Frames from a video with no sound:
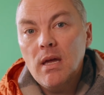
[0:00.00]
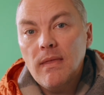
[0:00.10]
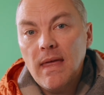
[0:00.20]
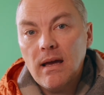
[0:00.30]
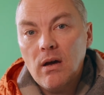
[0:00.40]

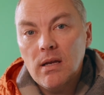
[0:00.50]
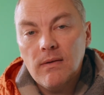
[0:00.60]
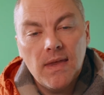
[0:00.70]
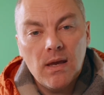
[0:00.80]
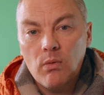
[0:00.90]
that kind
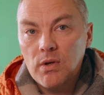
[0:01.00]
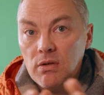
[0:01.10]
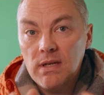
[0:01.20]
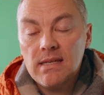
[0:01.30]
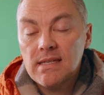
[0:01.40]
of thing, or you
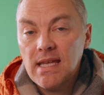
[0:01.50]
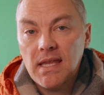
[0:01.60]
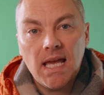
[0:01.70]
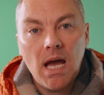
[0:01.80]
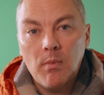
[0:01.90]
need to set the
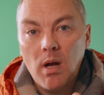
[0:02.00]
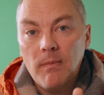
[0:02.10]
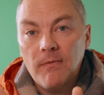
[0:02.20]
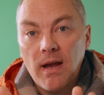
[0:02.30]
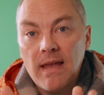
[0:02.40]
camera
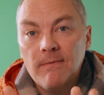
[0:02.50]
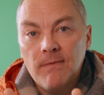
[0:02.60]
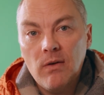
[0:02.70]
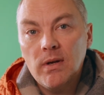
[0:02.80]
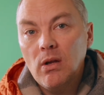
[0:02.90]
up for a
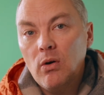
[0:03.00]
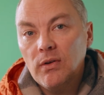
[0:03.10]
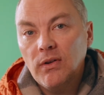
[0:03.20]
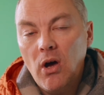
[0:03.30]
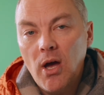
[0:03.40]
very long
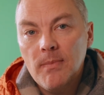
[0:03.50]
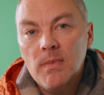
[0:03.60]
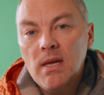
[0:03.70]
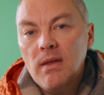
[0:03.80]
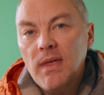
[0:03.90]
time,
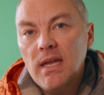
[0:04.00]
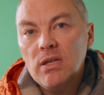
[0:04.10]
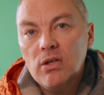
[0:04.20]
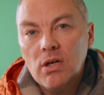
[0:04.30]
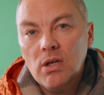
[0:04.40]
then
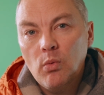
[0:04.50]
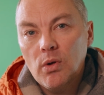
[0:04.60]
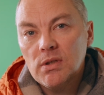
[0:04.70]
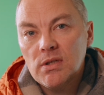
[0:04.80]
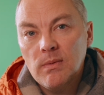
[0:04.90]
you're going to
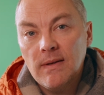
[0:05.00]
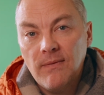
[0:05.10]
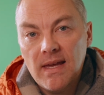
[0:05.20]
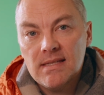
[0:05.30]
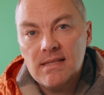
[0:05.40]
want to
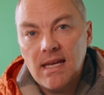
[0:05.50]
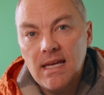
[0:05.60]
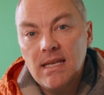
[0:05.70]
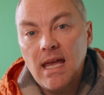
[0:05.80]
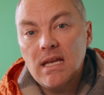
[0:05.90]
invest
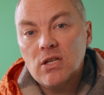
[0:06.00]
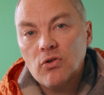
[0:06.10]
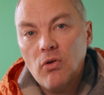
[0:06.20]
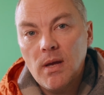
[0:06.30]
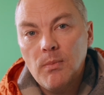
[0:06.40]
in a
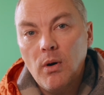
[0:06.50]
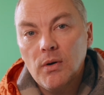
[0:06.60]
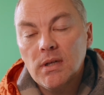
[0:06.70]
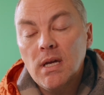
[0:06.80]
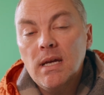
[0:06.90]

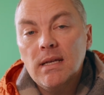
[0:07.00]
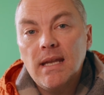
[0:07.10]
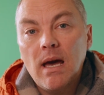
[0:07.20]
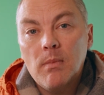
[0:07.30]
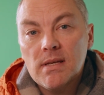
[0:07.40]
tripod.
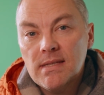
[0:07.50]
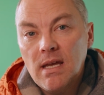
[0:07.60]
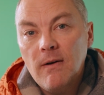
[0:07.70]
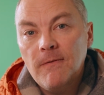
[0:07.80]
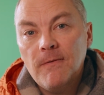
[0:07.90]
Now
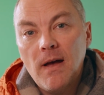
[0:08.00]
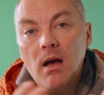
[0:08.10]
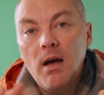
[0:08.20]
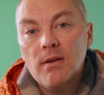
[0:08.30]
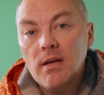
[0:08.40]
myself,
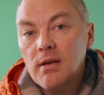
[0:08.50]
I